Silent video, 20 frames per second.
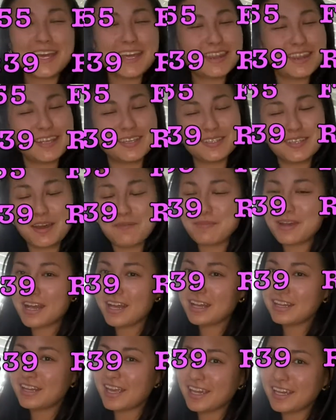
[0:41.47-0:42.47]
thumbs up,
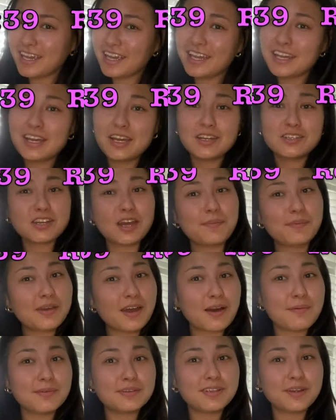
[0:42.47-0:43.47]
like it, drop a
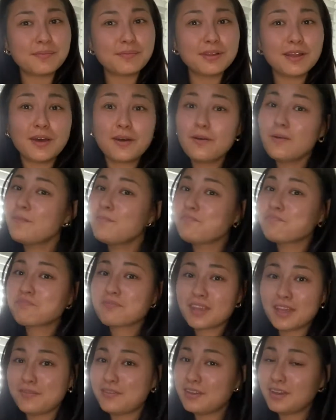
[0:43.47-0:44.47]
comment down below
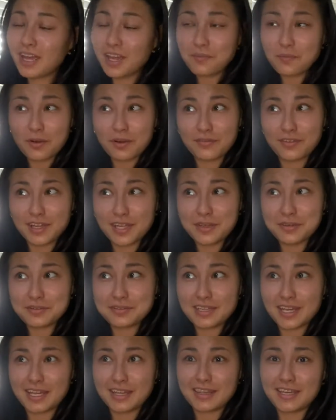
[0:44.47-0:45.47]
if you like more videos
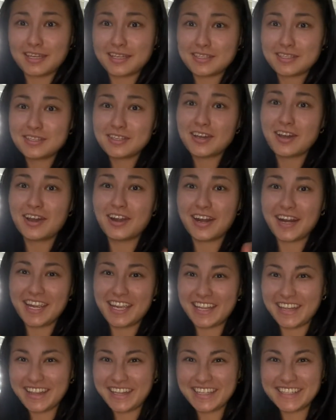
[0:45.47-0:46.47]
like this. All
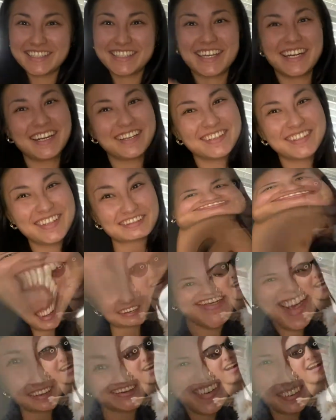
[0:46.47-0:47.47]
right, let's get on to the
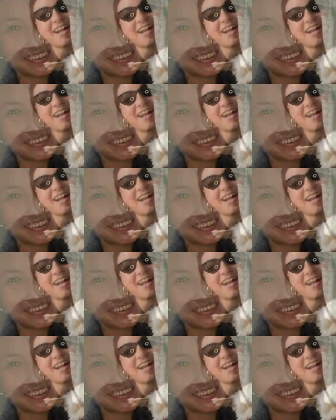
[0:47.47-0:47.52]
video.